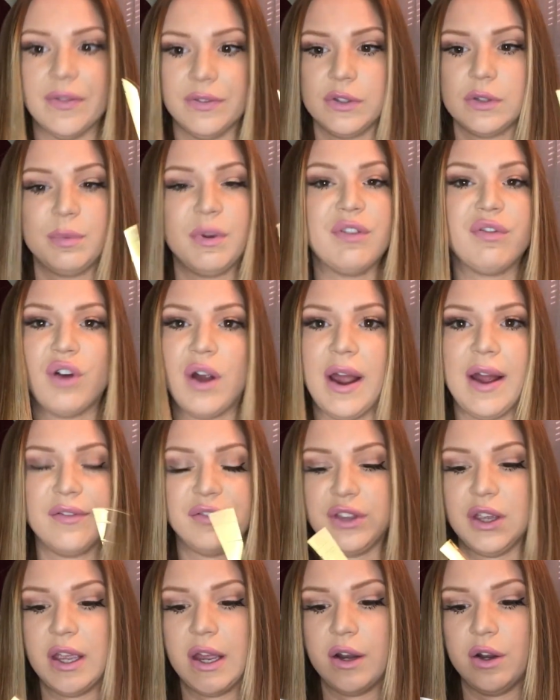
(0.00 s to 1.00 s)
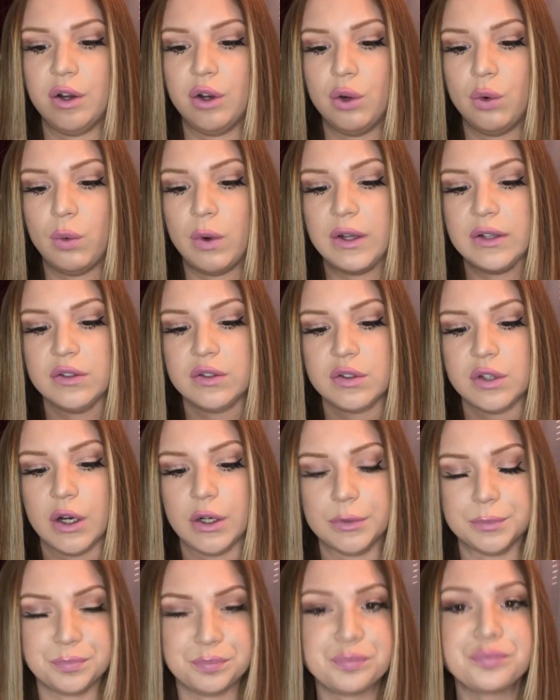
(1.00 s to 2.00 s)
before I have to get a new one.
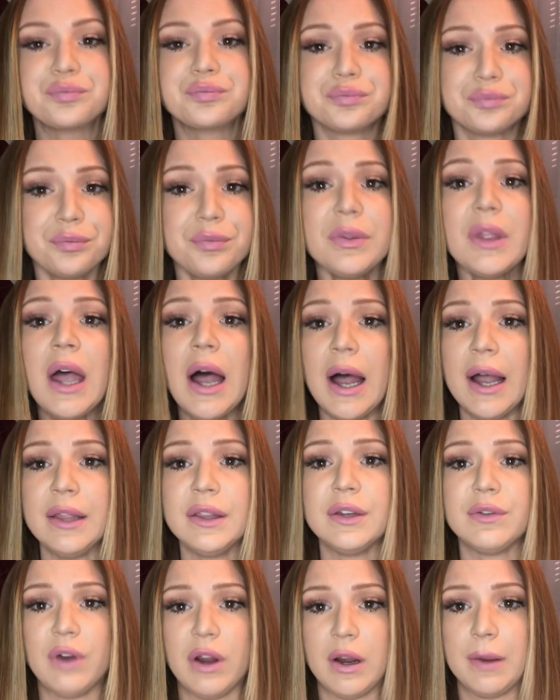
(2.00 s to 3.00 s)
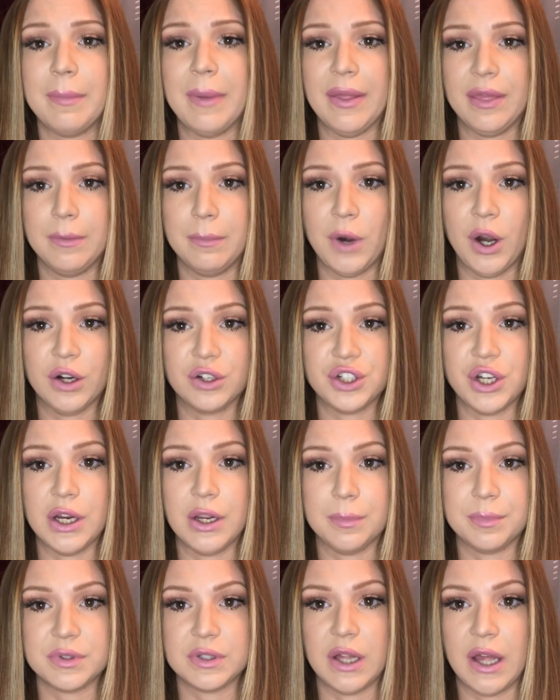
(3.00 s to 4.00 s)
So highly recommend the Marc
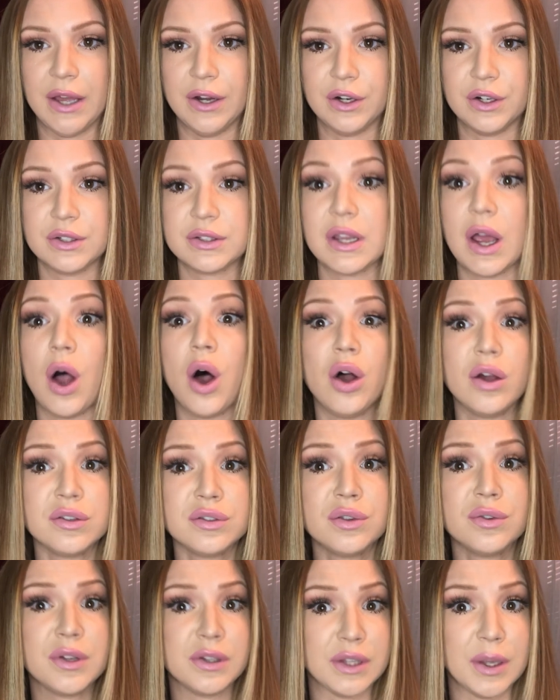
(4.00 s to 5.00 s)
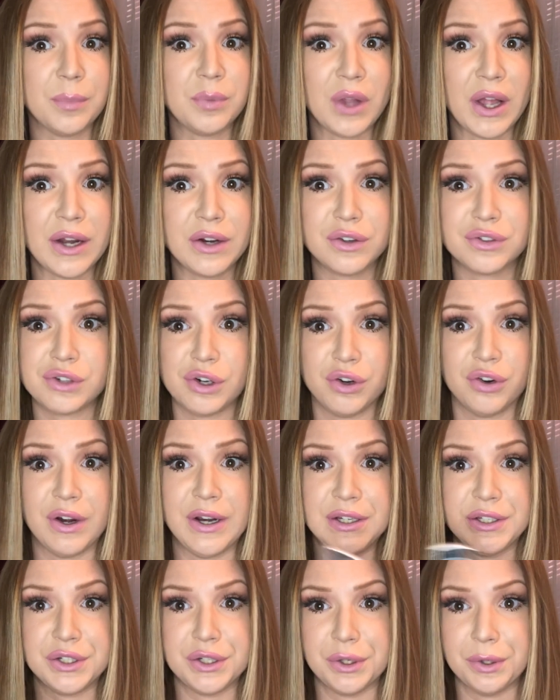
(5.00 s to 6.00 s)
Jacobs liners. Also, the lip liners are
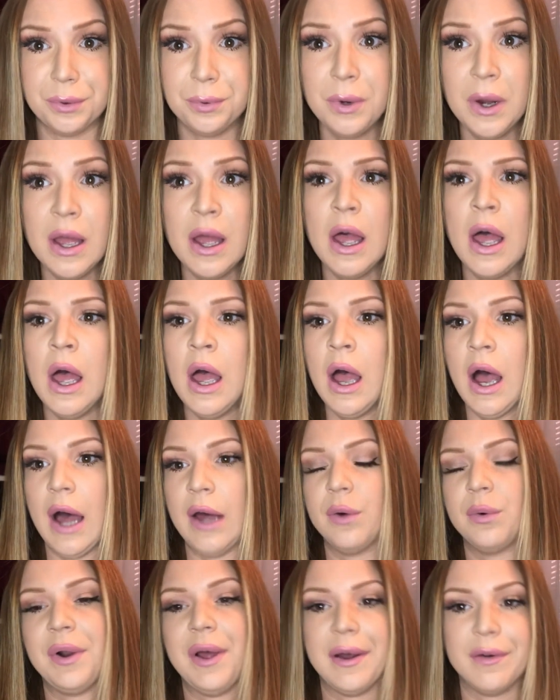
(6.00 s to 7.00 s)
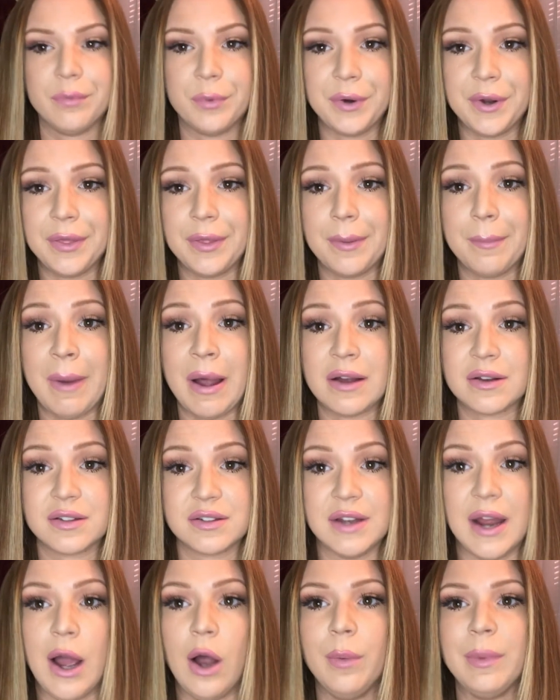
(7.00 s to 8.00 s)
great too. I don't have one in the box
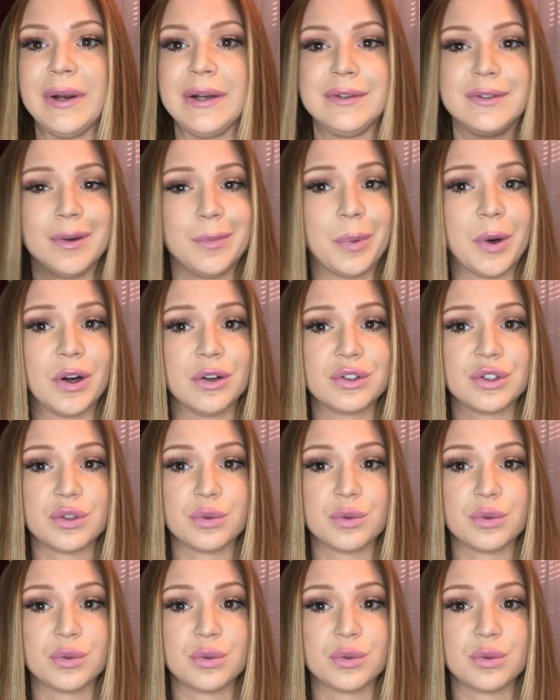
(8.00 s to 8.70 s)
now, but I did purchase